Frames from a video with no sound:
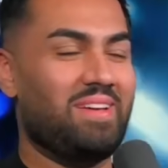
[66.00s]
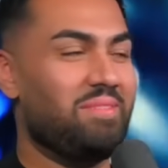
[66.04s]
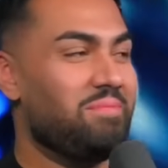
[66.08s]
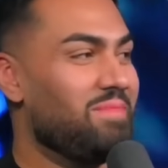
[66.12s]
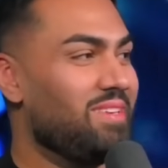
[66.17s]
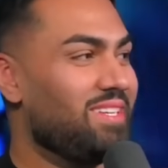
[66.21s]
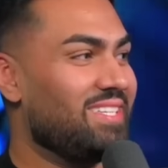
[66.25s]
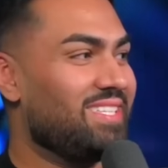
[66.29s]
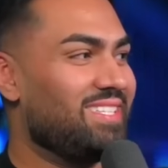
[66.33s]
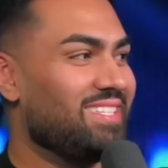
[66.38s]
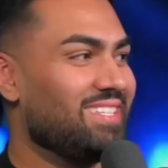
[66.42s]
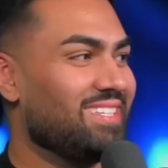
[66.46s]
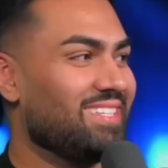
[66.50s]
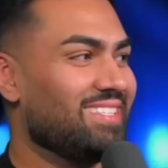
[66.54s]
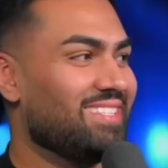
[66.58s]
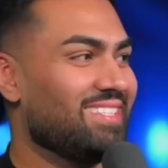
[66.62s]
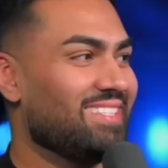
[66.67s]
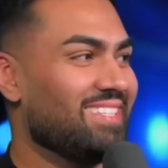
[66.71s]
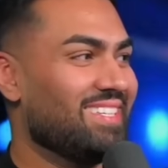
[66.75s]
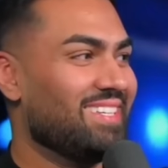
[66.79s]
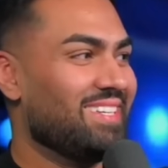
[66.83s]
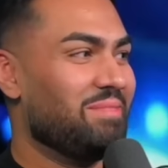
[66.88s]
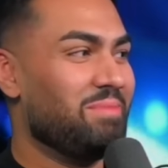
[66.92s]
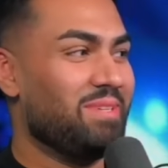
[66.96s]
M, Mister
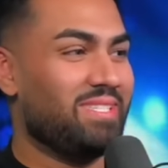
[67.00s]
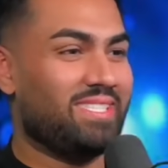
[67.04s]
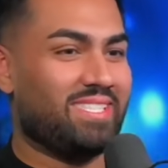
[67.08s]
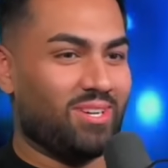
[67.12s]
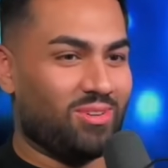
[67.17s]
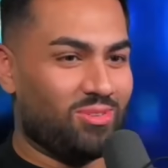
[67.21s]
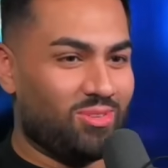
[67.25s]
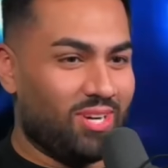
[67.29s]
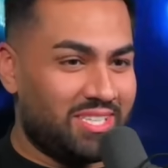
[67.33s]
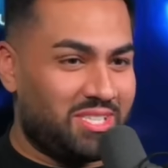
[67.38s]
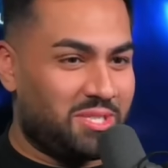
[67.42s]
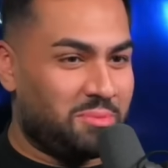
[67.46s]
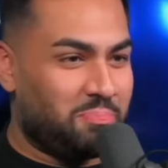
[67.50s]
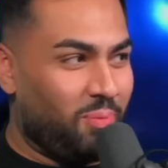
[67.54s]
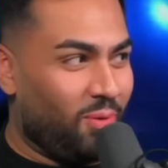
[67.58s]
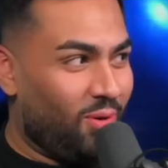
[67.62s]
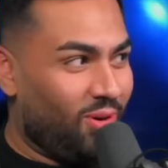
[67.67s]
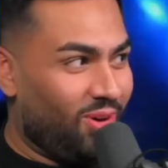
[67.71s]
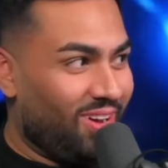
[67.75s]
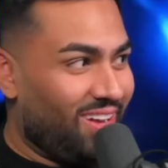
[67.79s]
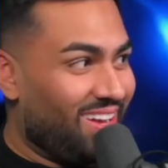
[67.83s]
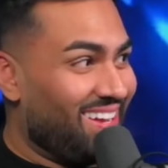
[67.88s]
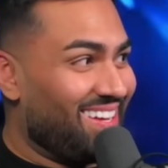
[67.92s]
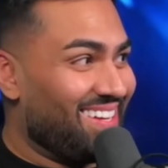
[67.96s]
Mister Rich
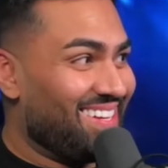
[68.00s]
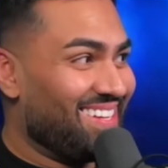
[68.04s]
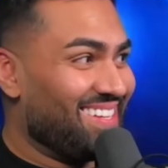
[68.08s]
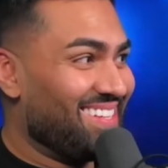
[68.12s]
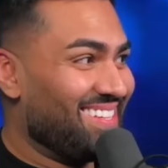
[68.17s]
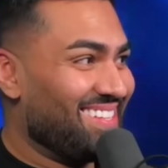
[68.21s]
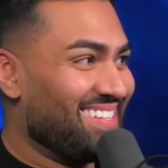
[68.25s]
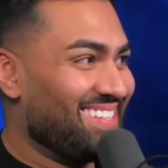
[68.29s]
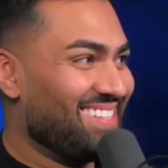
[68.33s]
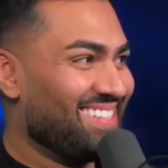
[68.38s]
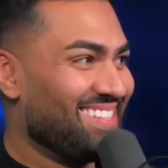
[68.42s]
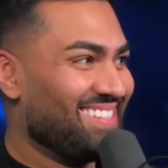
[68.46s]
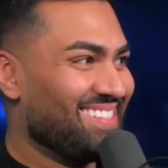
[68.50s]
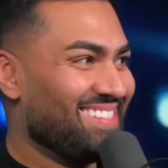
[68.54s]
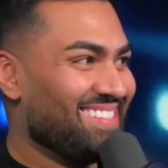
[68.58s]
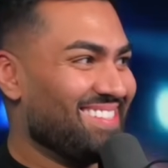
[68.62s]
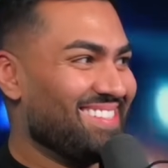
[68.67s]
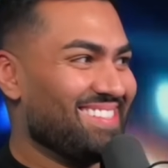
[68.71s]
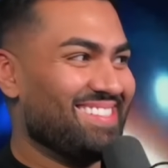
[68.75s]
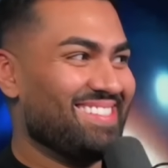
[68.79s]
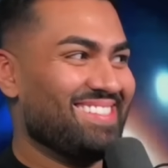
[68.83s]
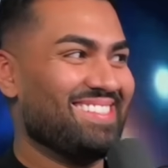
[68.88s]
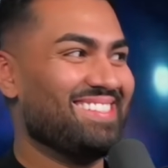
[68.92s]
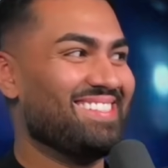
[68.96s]
Boy. Mister
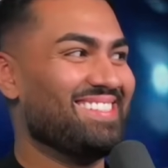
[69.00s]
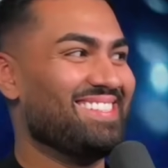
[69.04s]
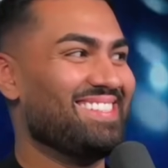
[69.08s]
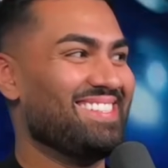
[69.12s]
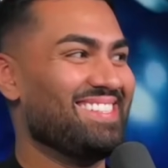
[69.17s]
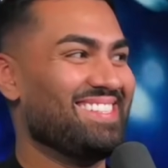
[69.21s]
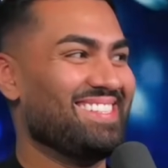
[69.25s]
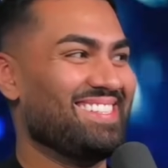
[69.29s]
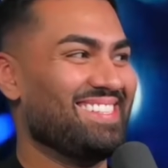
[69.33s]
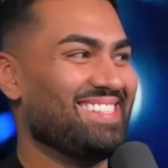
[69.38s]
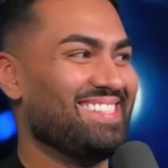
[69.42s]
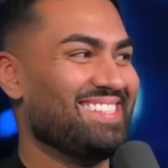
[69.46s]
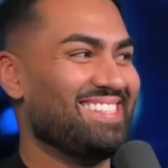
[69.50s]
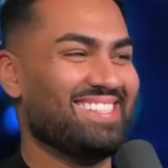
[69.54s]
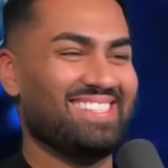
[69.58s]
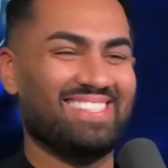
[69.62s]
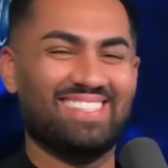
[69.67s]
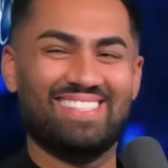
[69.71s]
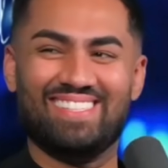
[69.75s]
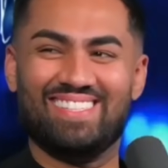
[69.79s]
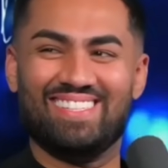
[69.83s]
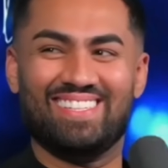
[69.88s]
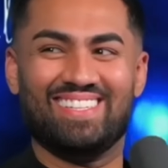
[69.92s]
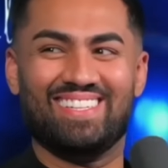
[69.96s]
Richard Mille in the
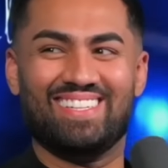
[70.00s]
building.